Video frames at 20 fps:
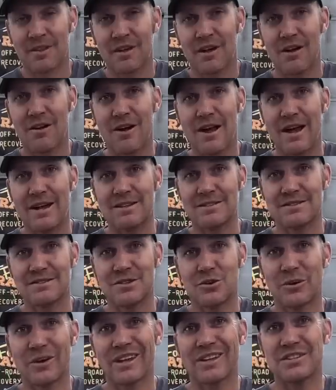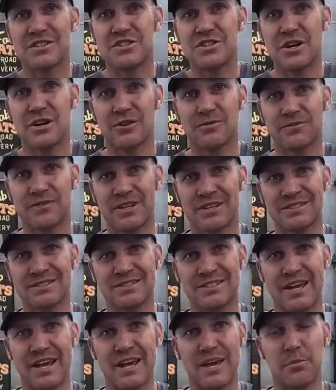All right, so we got the shelf done
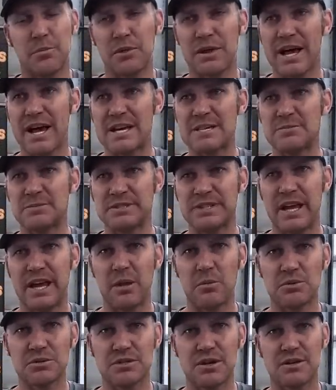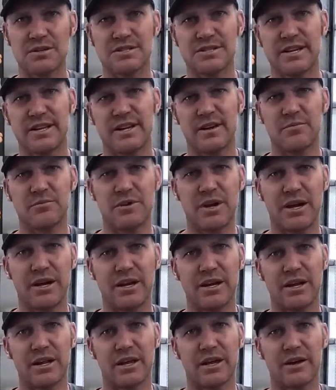today, plasma tables all set up and ready
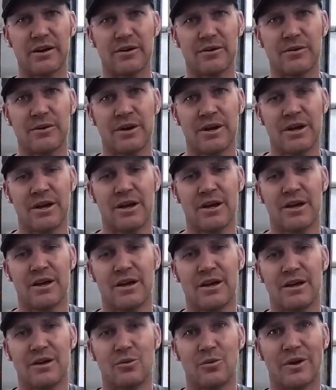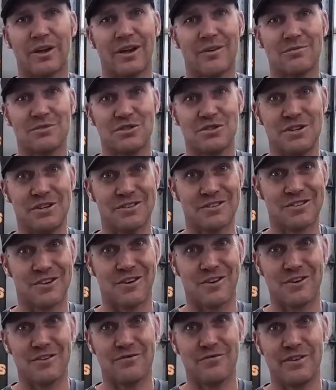to go. We got Michelle's
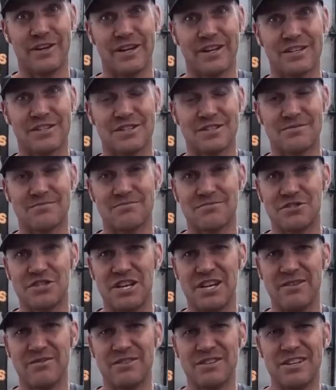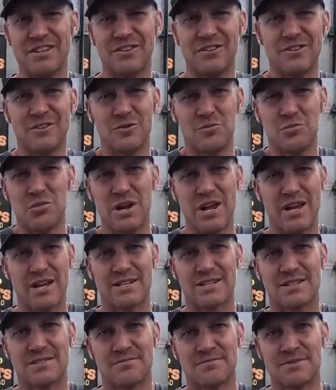car fixed. She even did her own brakes.